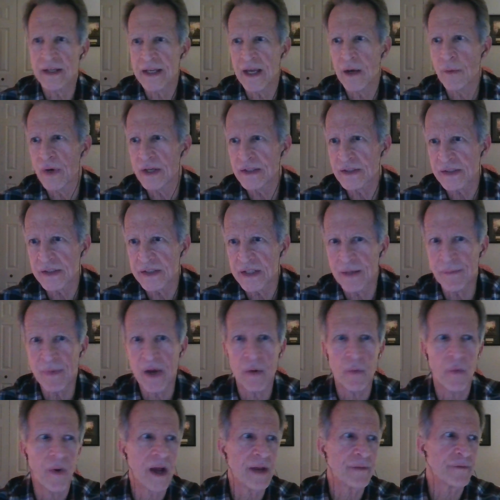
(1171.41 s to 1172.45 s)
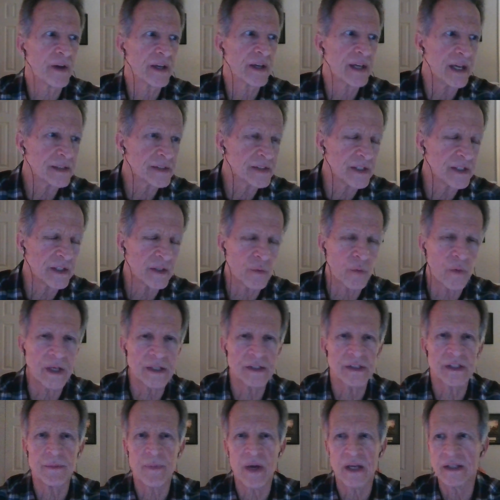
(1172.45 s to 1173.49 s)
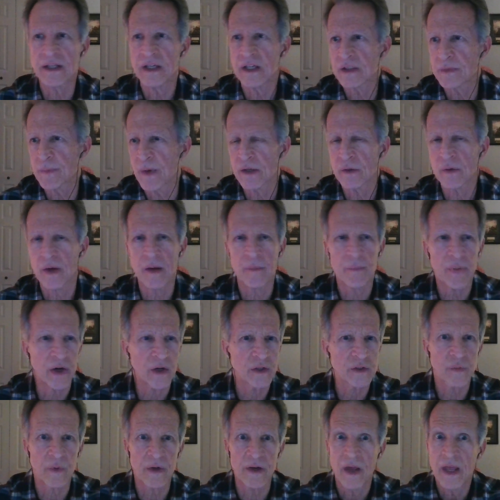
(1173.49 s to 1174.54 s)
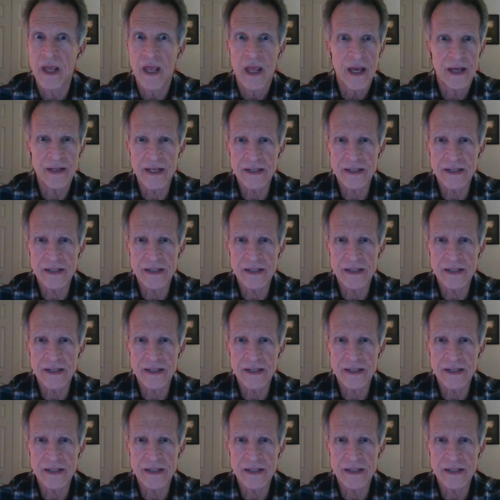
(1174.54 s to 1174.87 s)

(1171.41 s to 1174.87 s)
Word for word: I can't wait to see my wife. I can't see, wait to see my kids, my grandparents, whatever.